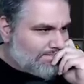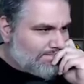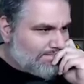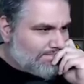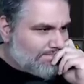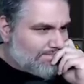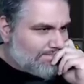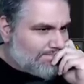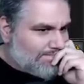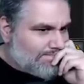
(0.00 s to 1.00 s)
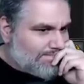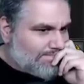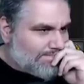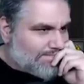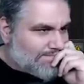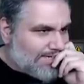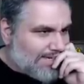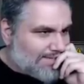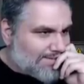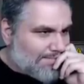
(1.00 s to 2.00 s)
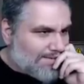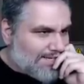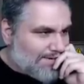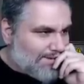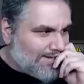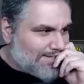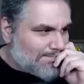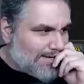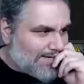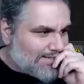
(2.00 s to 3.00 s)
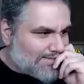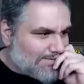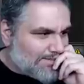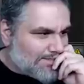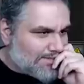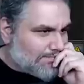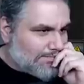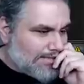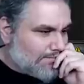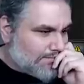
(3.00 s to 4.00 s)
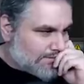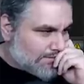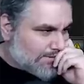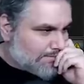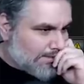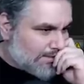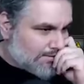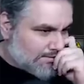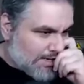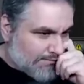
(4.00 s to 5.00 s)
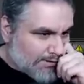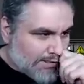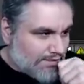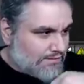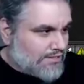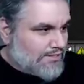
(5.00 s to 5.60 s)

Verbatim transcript: I guess we bounced the pain land, right? Yeah, that's what I'm thinking. You wanted this mana, so we'll just and come back and have a thing.